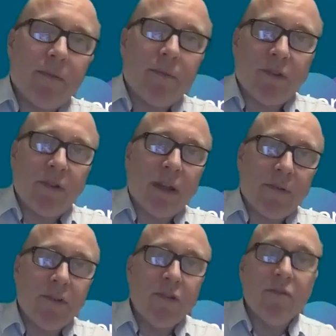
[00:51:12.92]
which
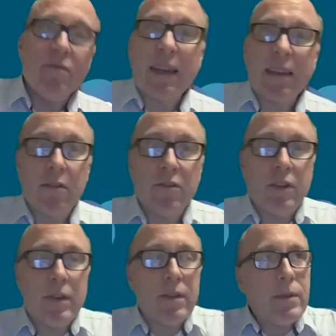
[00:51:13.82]
have new
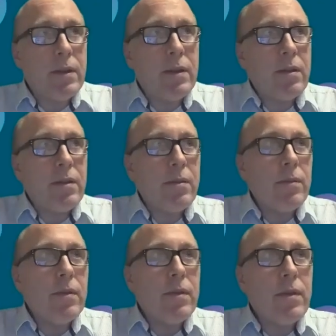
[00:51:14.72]
technology in them,
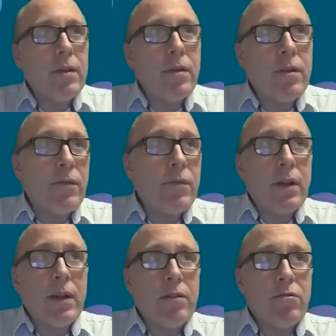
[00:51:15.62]
the
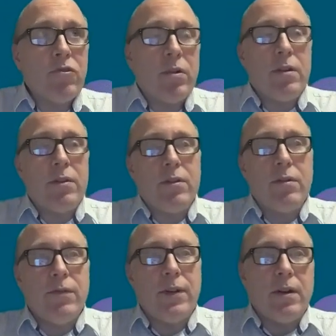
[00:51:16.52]
clinical trials
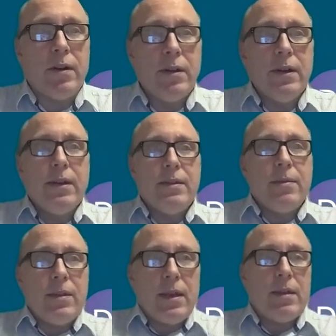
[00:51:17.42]
so far
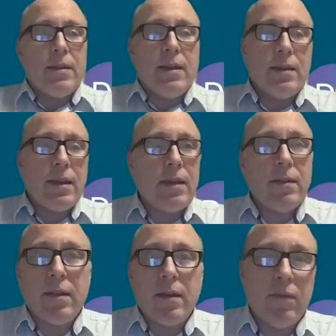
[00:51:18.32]
seem to indicate
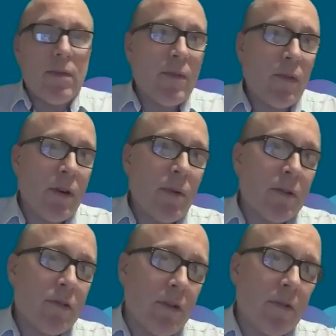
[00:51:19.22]
that they're very
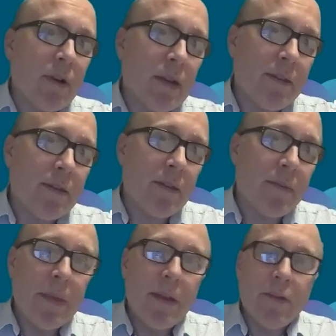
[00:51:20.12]
well tolerated.
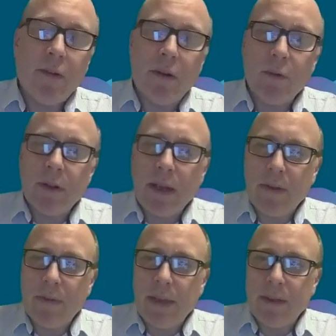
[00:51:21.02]
So I wouldn't
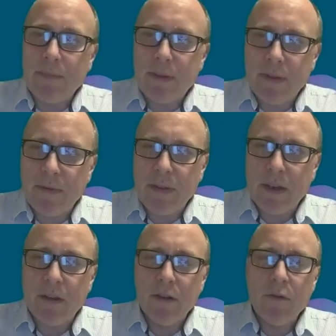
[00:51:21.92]
have any
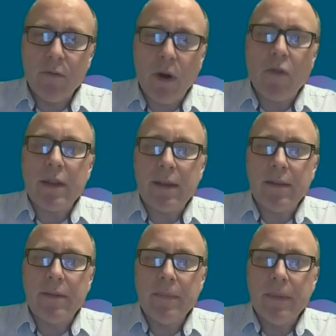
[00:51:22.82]
specific
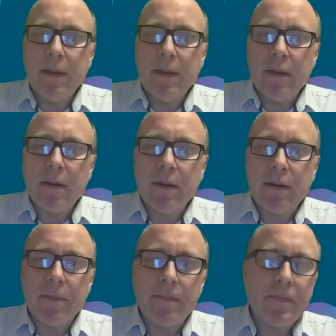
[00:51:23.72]
worries
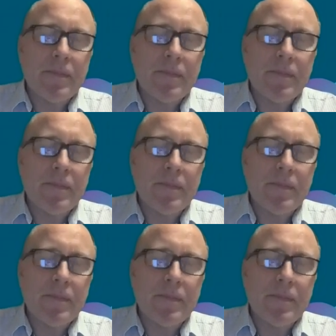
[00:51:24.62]
about